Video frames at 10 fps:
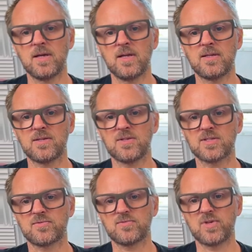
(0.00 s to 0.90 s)
And then
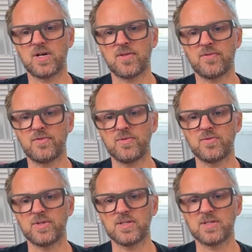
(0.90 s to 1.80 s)
just run through
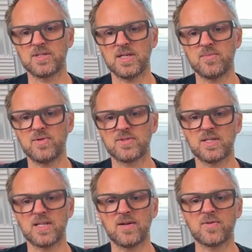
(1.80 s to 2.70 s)
these inputs.
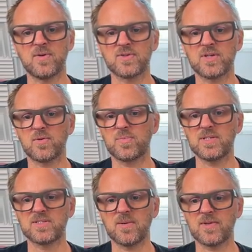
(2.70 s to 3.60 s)
And then, of course, there would
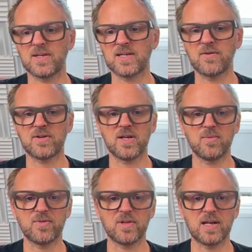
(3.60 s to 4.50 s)
be something down here
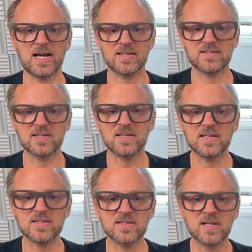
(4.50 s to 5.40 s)
with the last
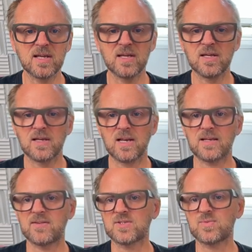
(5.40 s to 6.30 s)
keys.
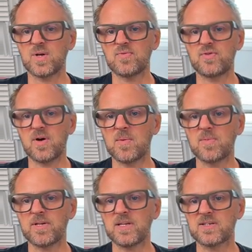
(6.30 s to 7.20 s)
Like this one,
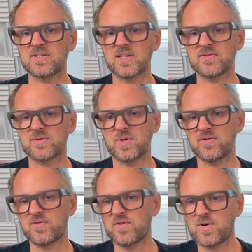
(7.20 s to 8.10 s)
probably, instead of
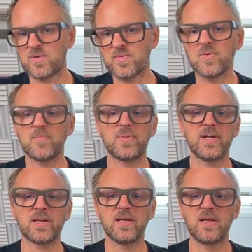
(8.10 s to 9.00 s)
twenty-four, we'll
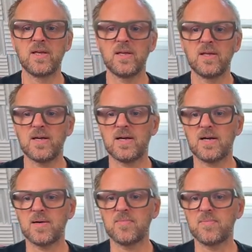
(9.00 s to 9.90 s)
pick
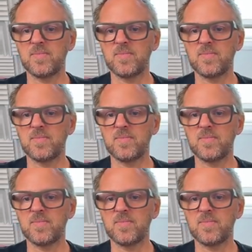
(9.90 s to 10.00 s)
um,